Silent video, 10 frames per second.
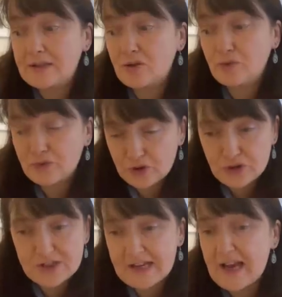through your
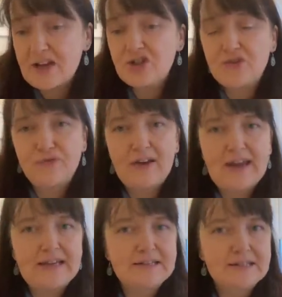stash,
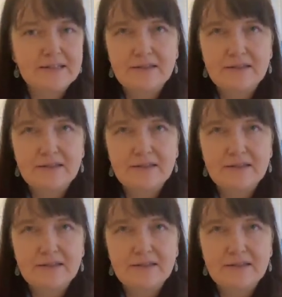find